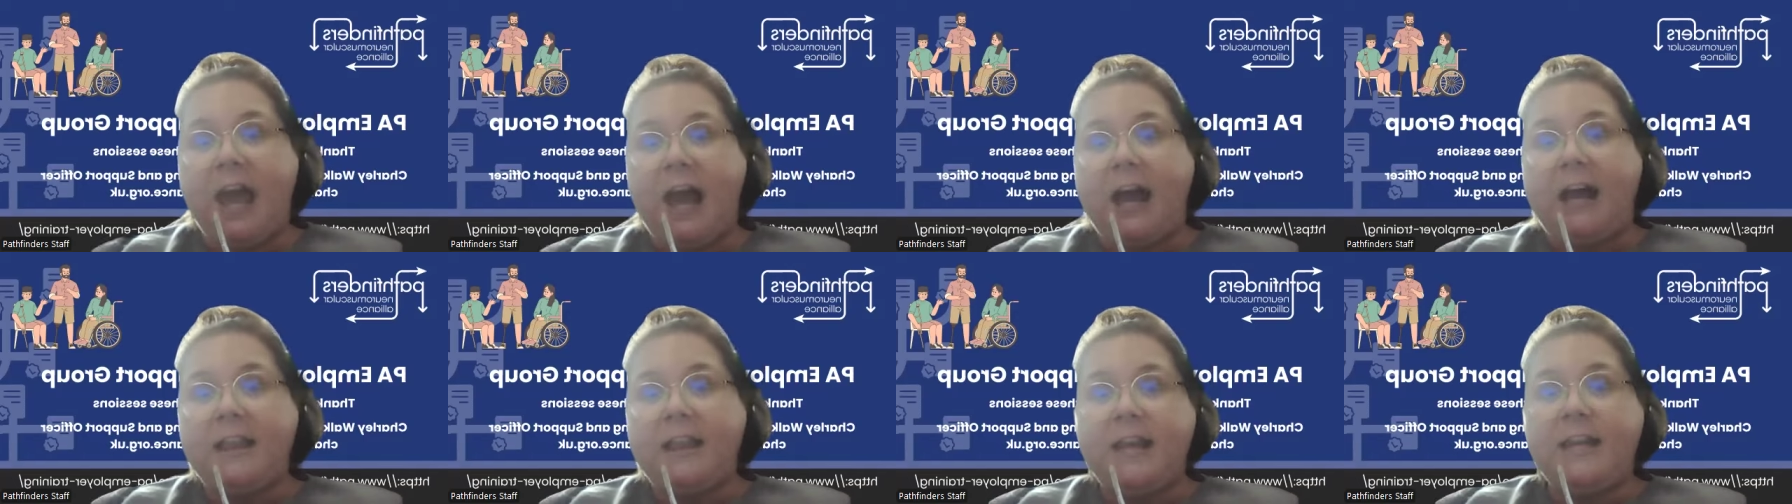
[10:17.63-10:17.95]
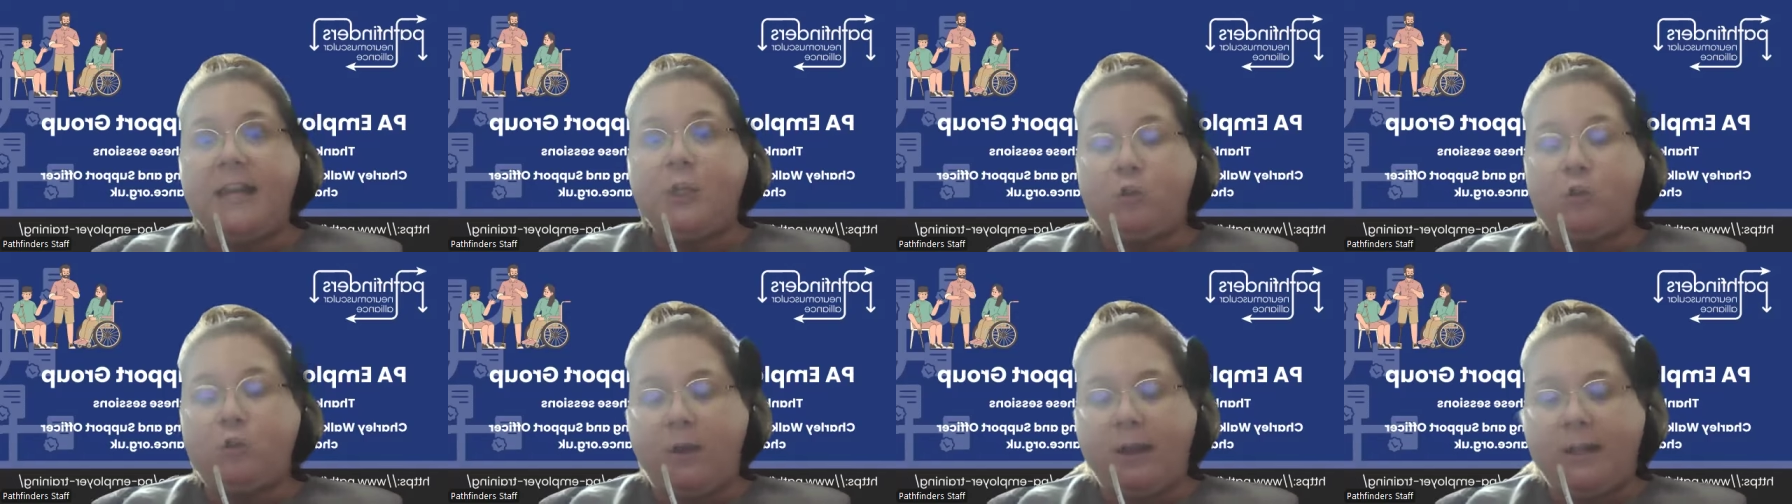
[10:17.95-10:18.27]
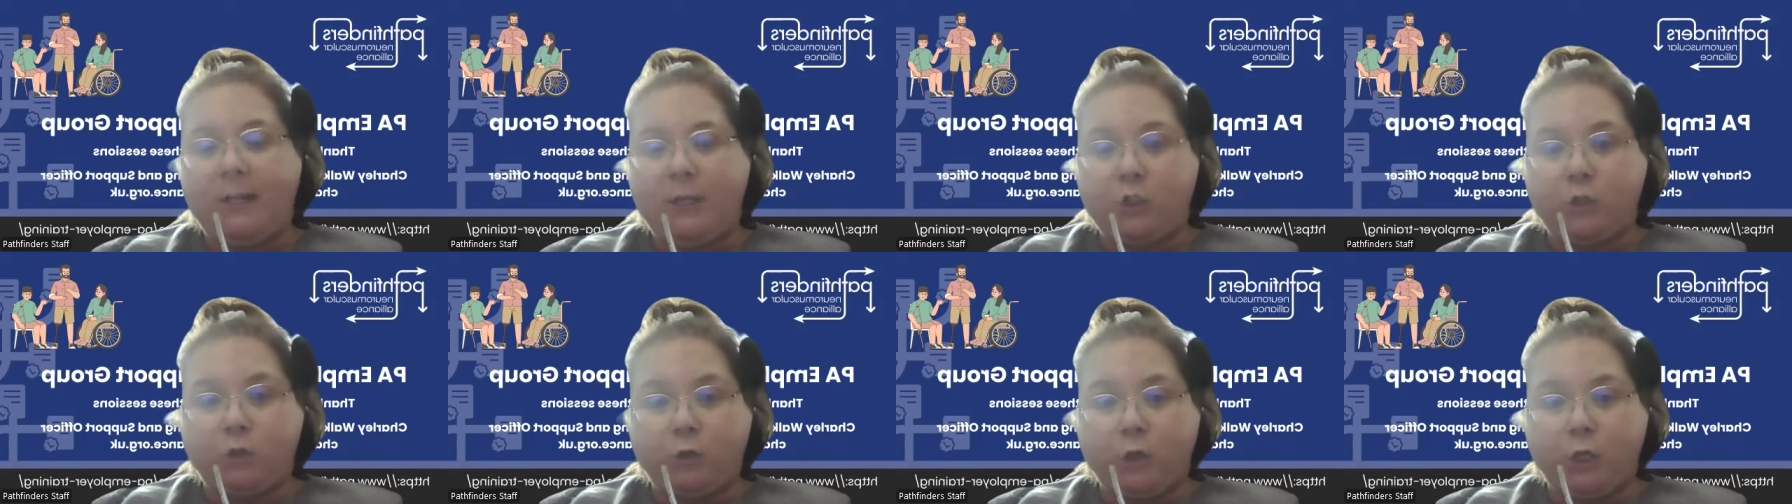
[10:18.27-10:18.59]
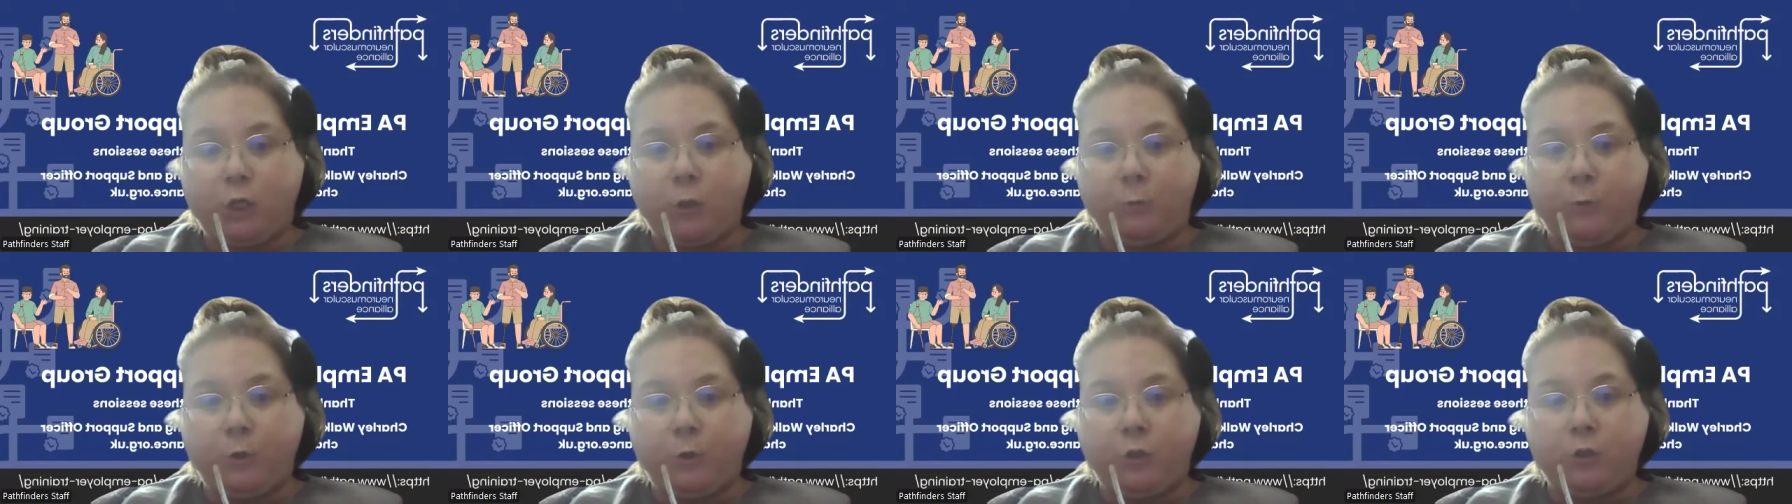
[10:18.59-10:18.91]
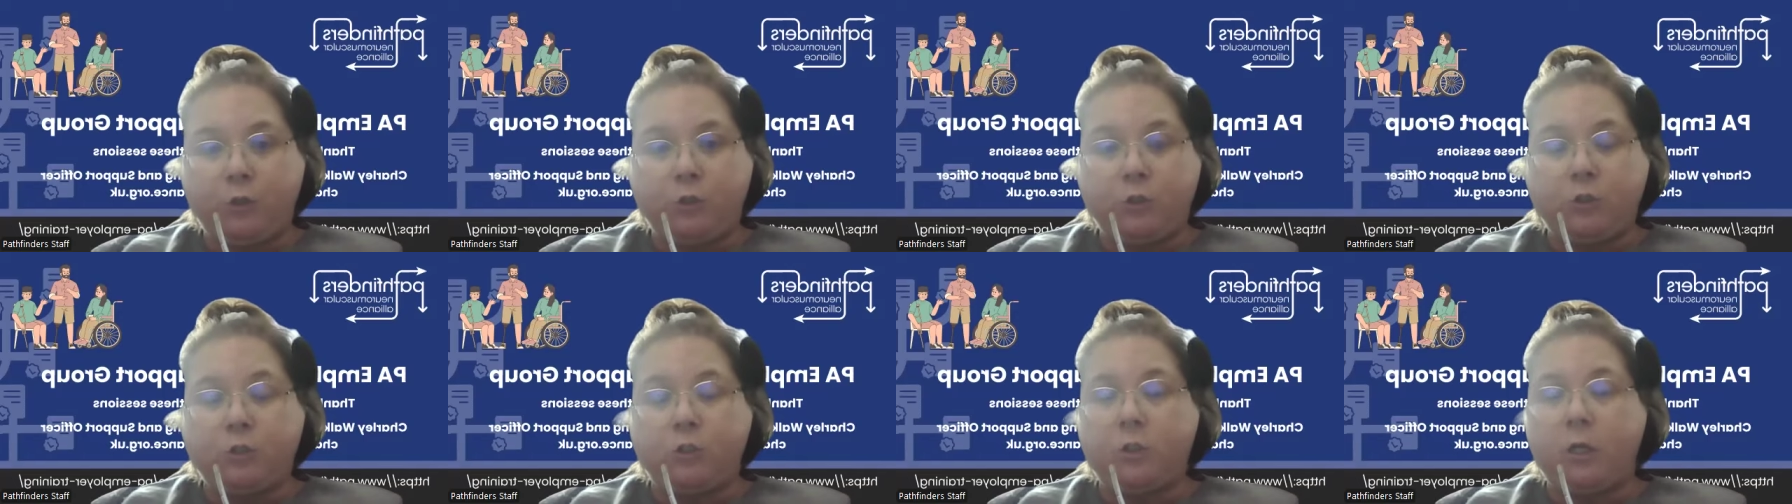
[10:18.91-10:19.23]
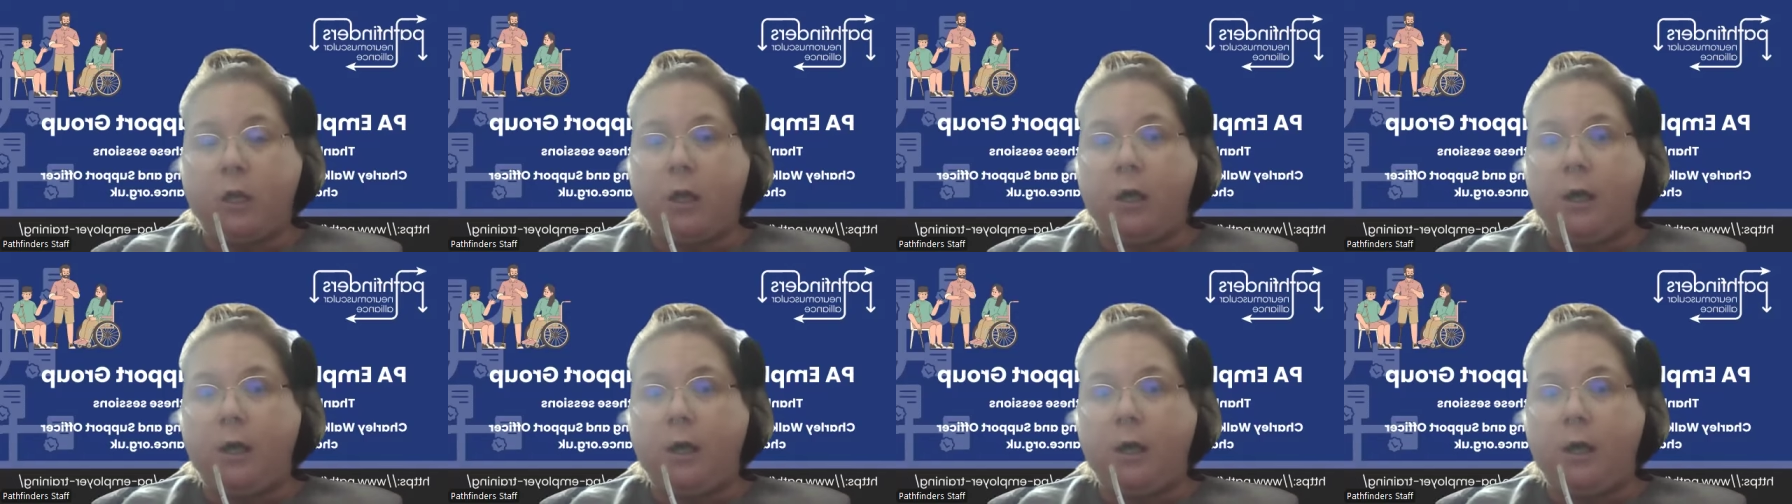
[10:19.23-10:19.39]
and any training documents